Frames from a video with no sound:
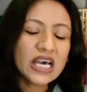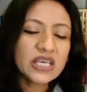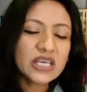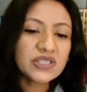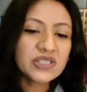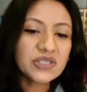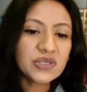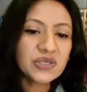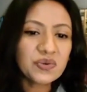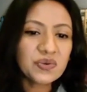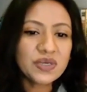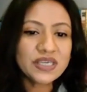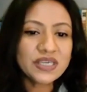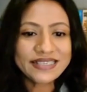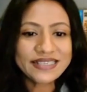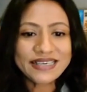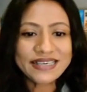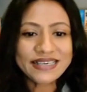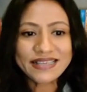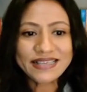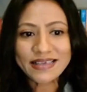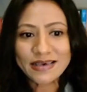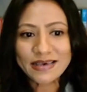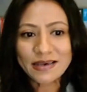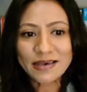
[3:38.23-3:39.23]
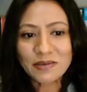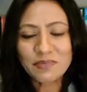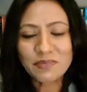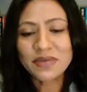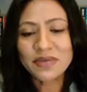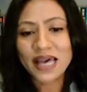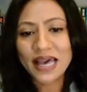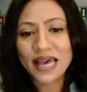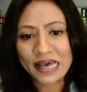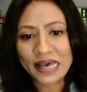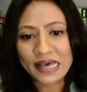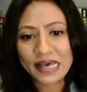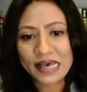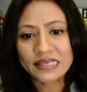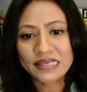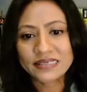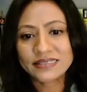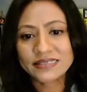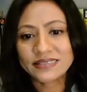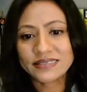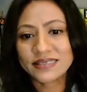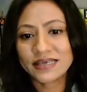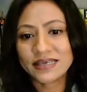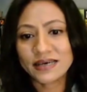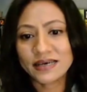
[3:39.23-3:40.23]
So we see them
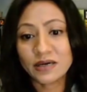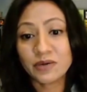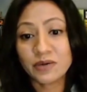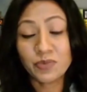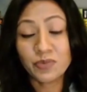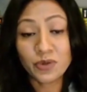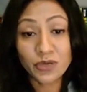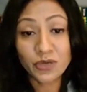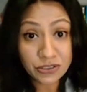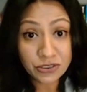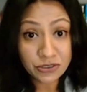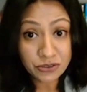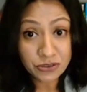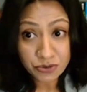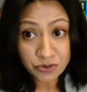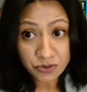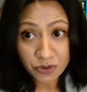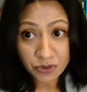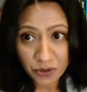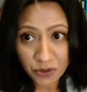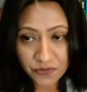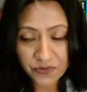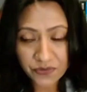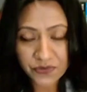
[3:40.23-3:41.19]
as poised to grow